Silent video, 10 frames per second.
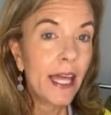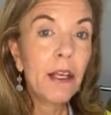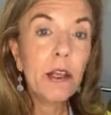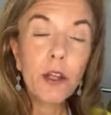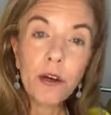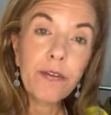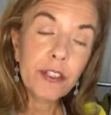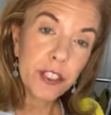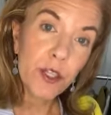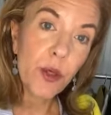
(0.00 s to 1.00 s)
Then
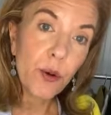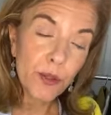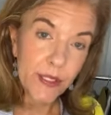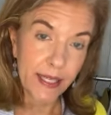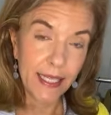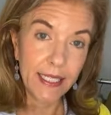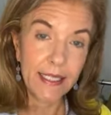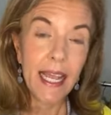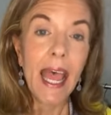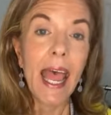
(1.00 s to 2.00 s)
look for just those
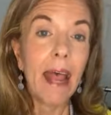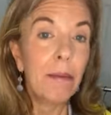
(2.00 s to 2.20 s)
things.